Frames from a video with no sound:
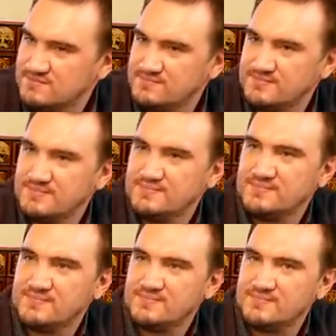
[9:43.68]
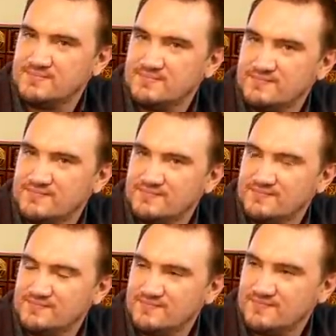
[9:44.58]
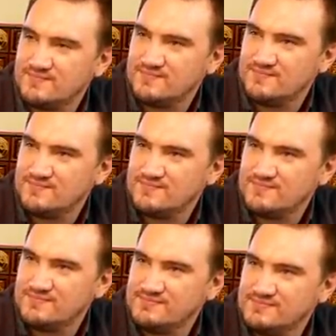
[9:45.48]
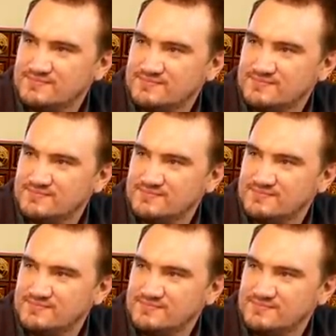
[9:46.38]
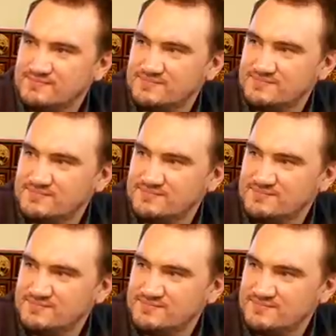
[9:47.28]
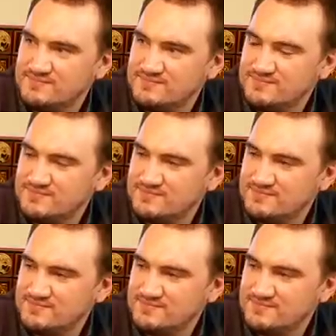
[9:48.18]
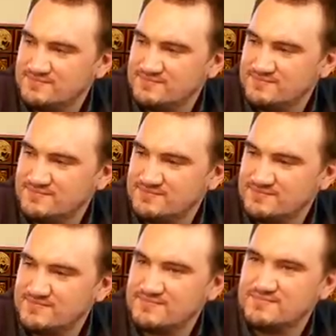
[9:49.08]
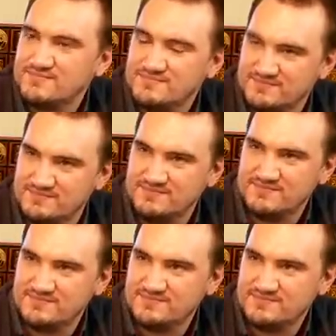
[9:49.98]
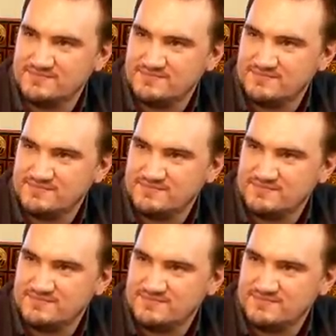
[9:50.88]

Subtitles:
This person isn't speaking.